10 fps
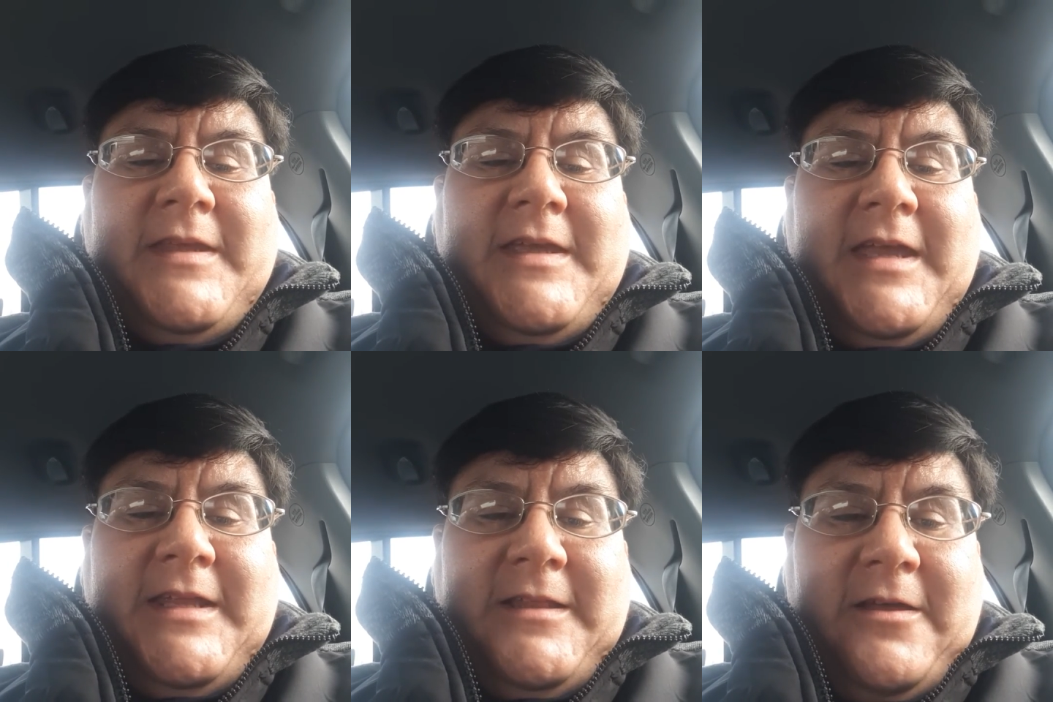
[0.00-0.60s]

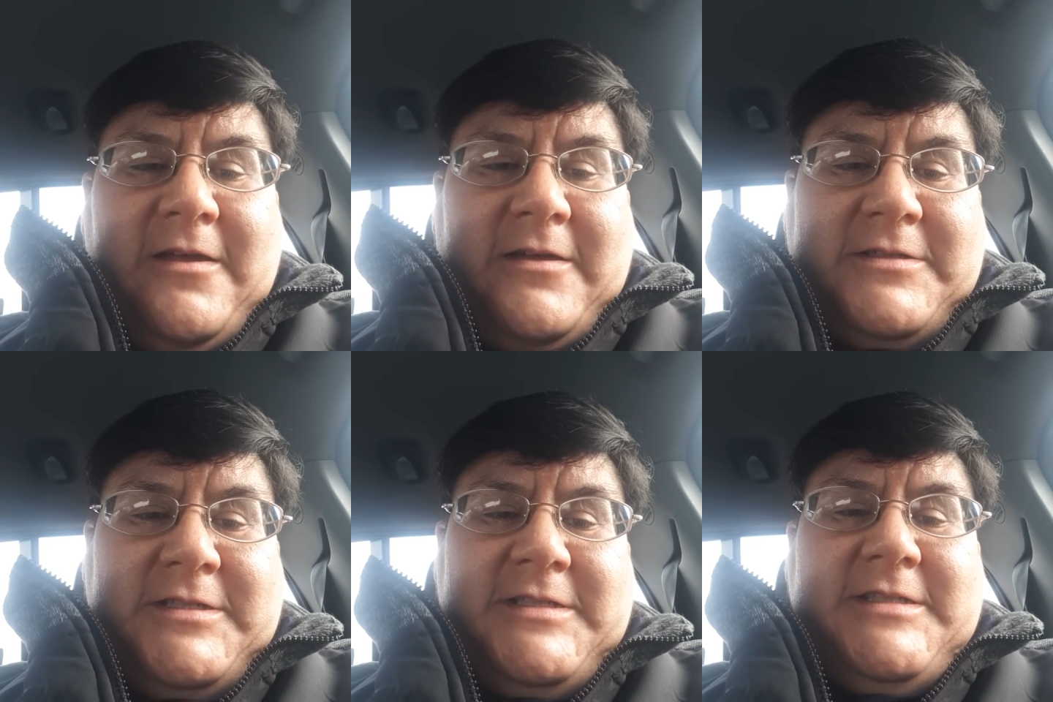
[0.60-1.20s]
Katie Law,
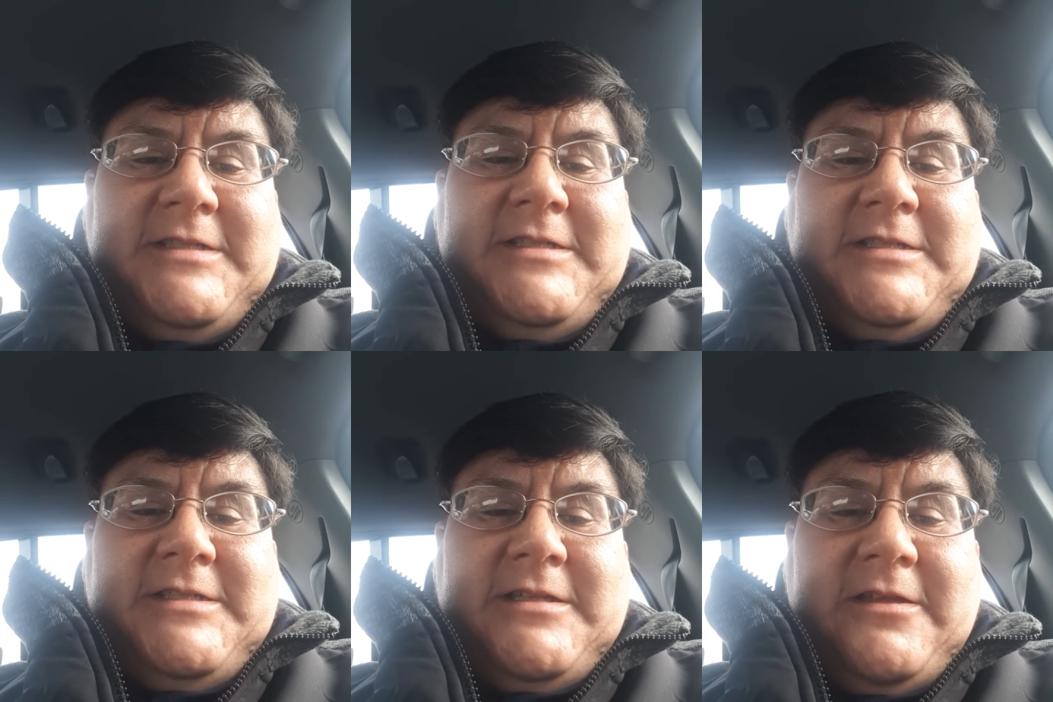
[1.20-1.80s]

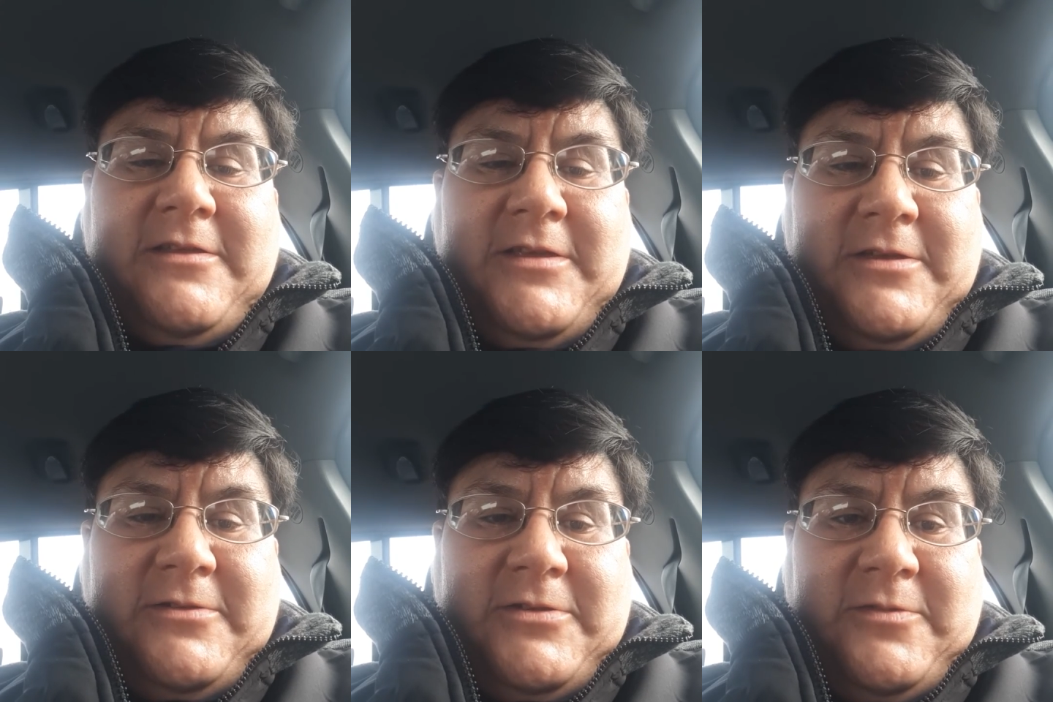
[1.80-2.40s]
she's another
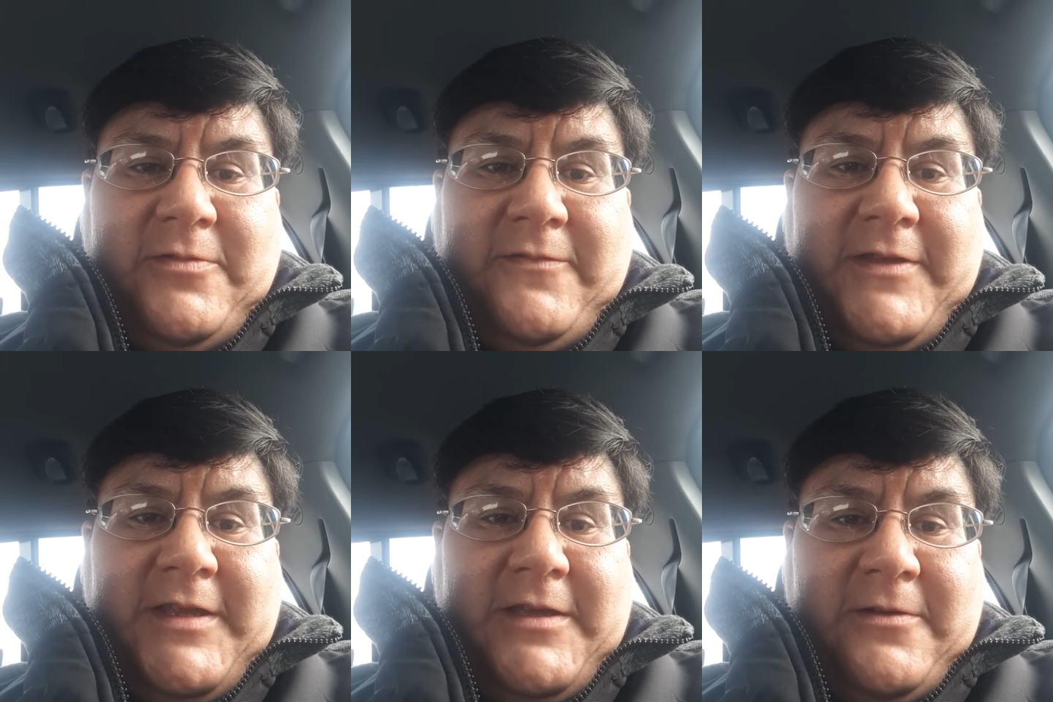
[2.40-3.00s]
YouTuber
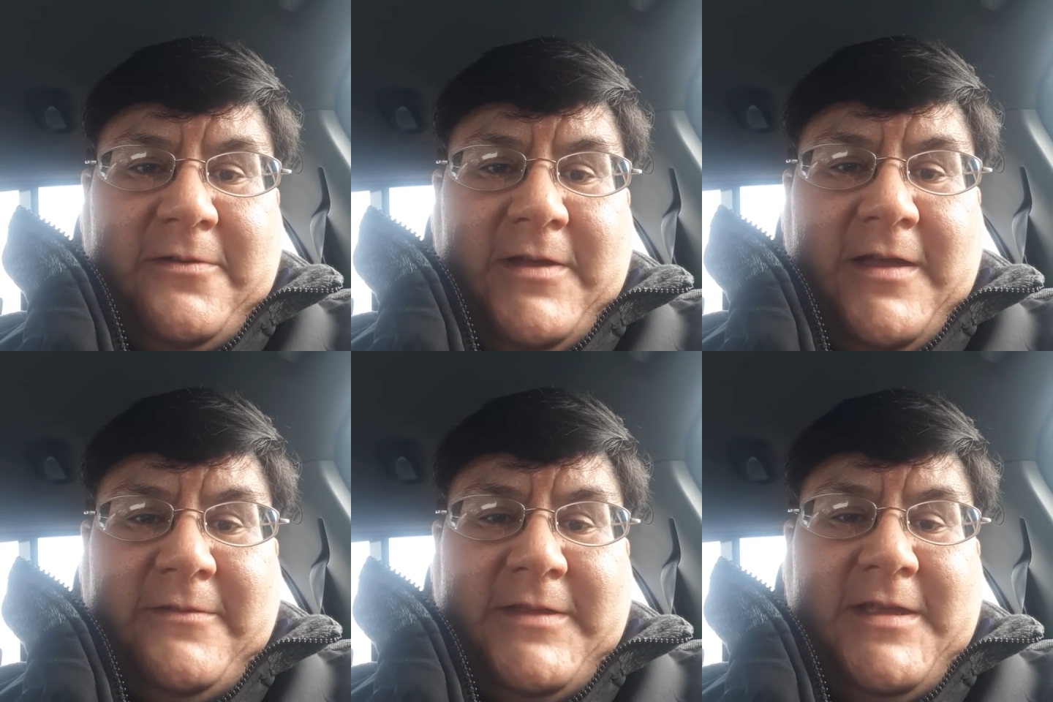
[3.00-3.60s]
video
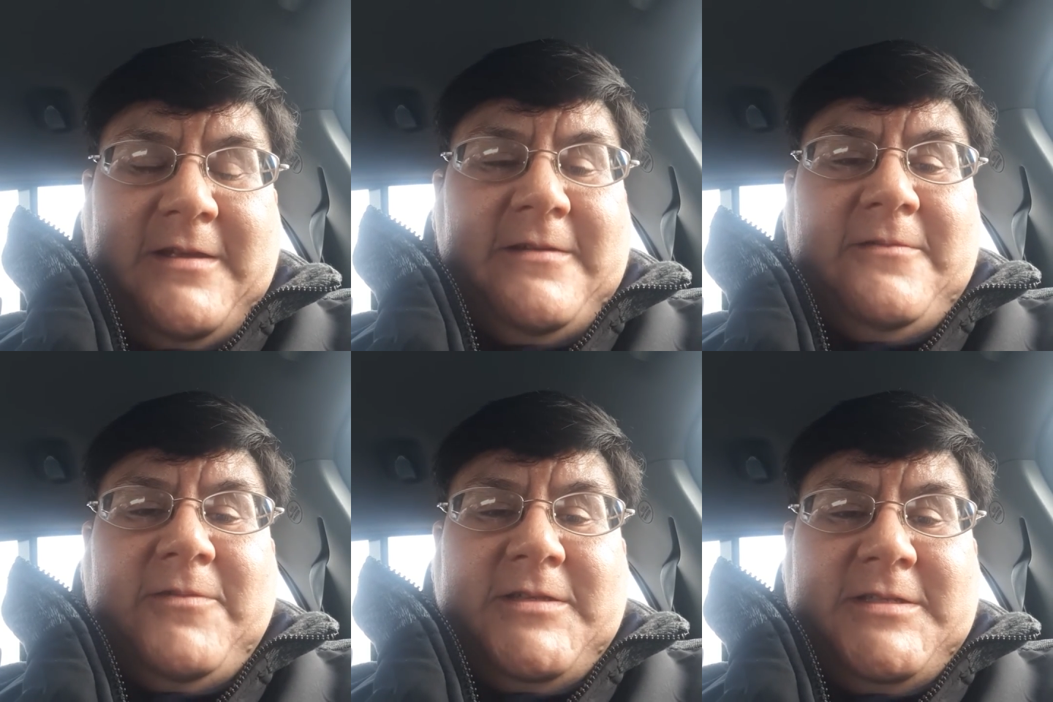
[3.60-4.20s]
out there,
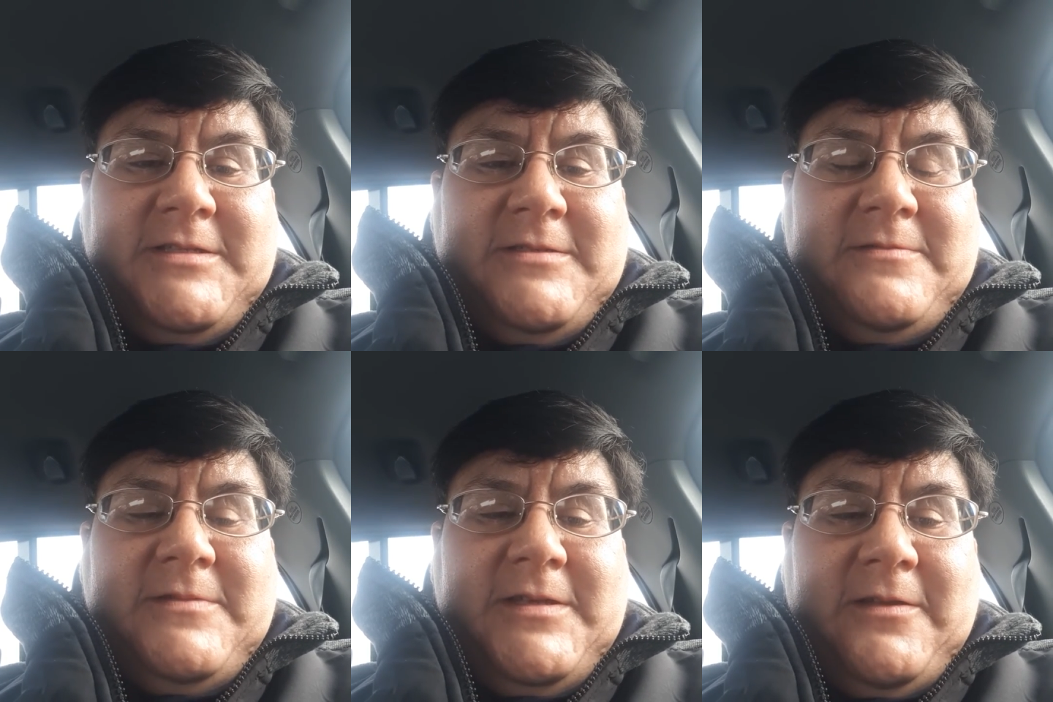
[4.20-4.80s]
which,
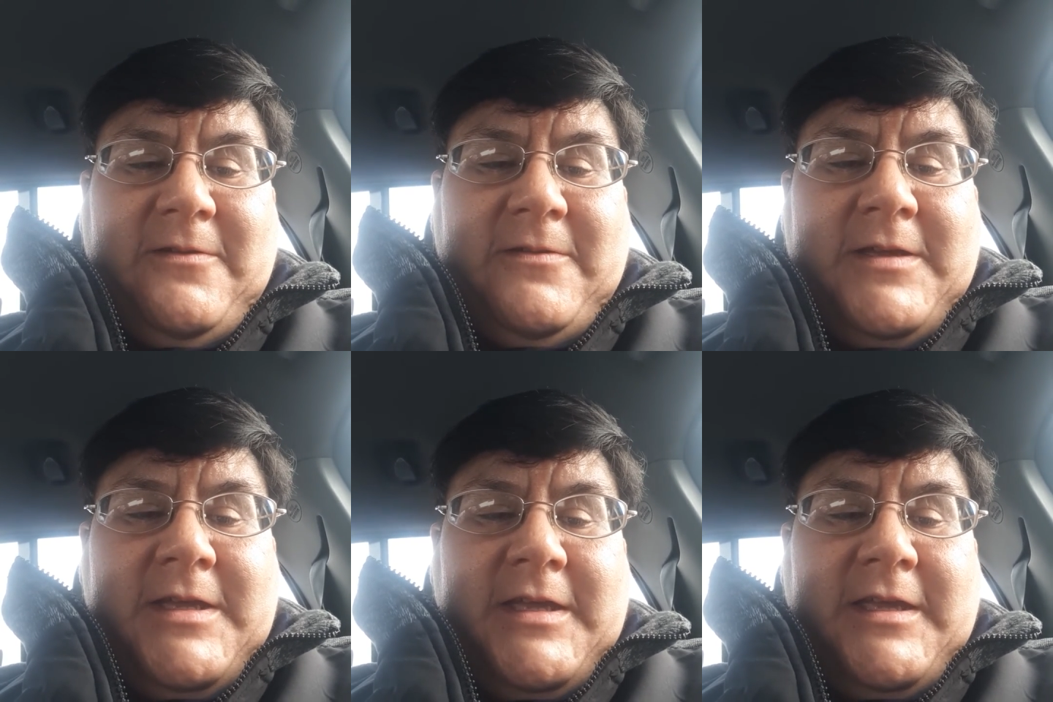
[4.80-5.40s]

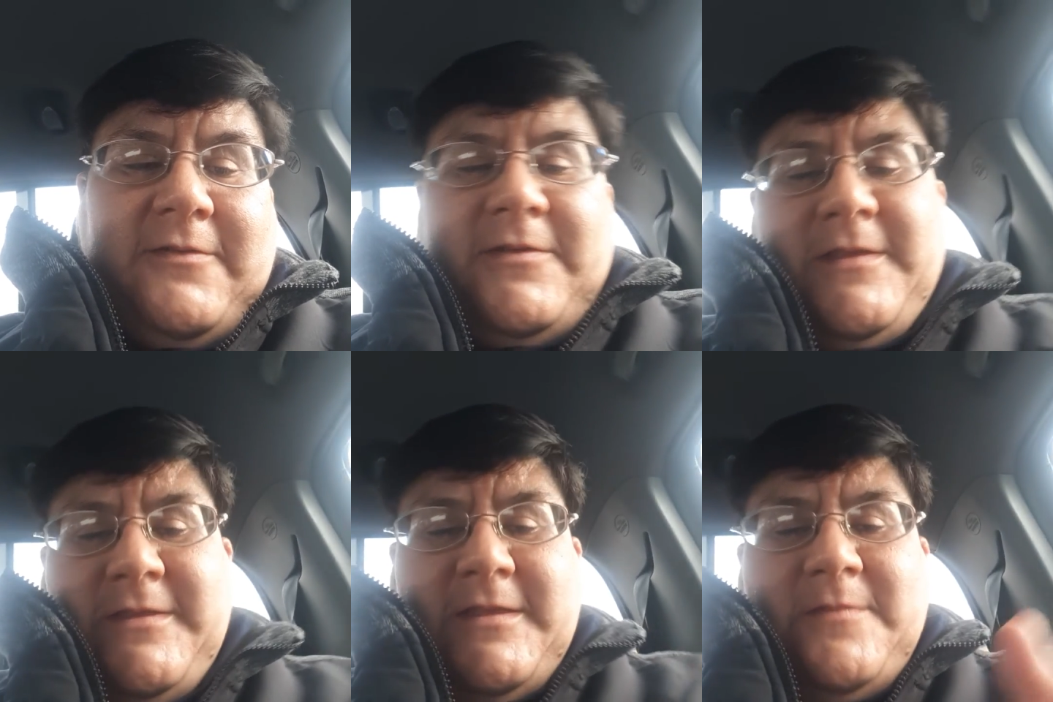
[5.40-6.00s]
give her
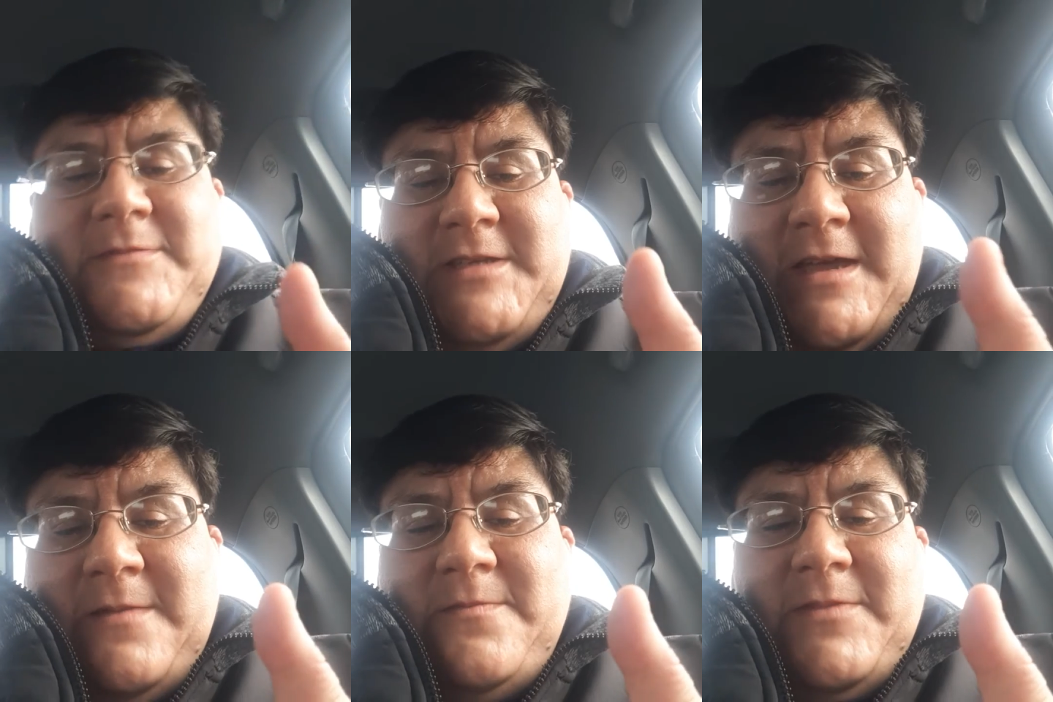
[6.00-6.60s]
the thumbs
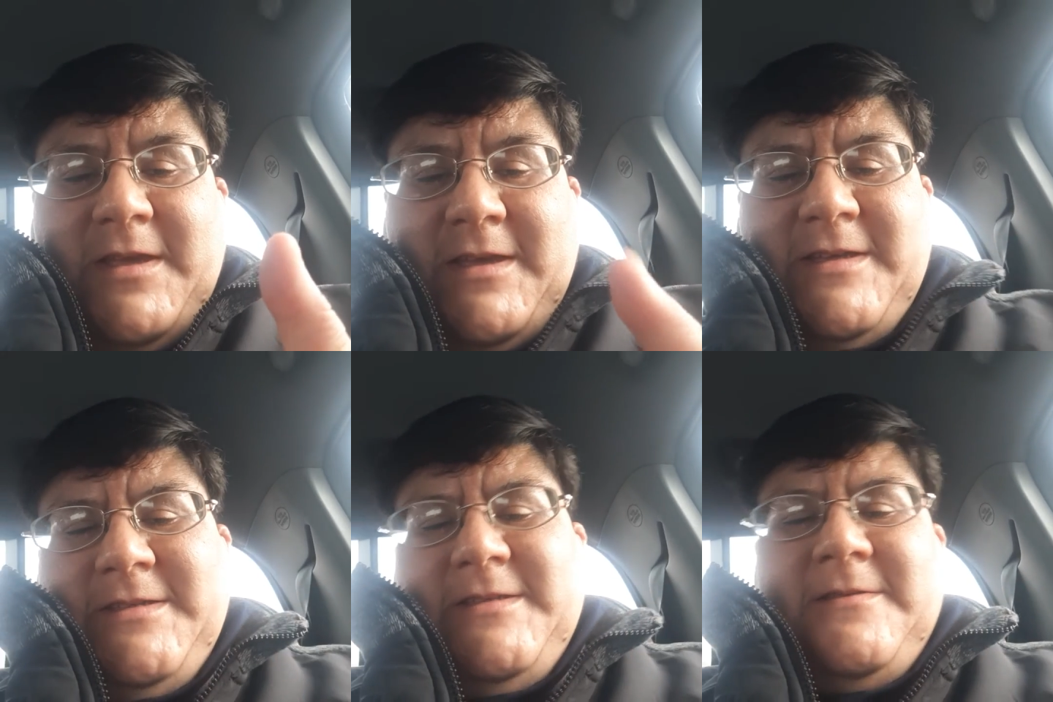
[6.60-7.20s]
up
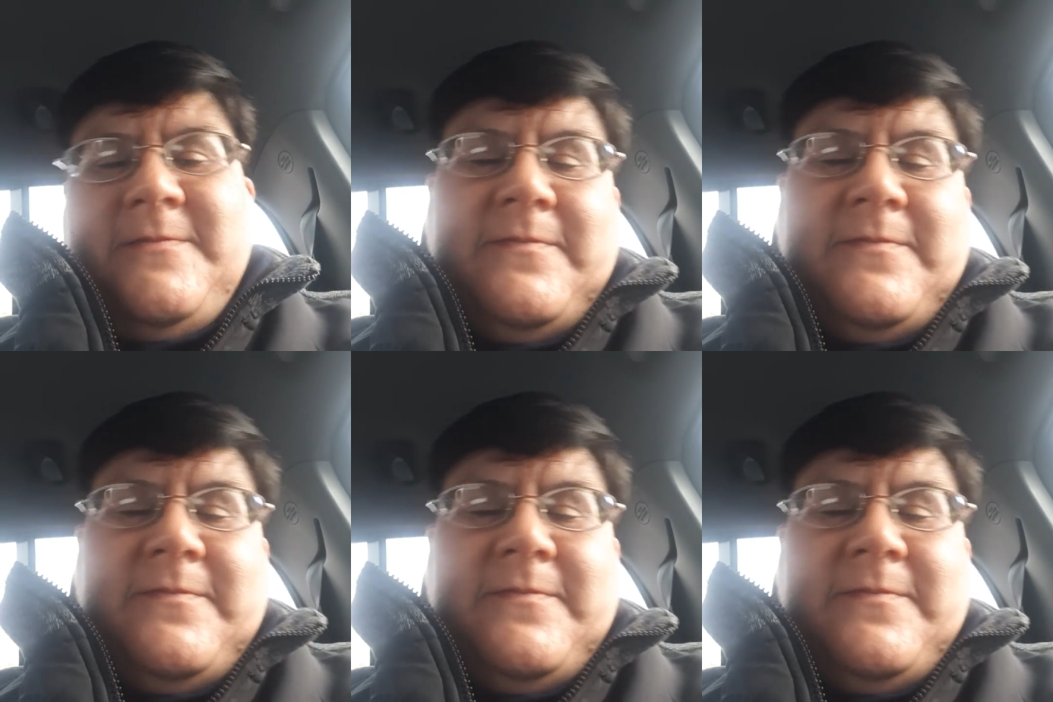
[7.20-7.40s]
because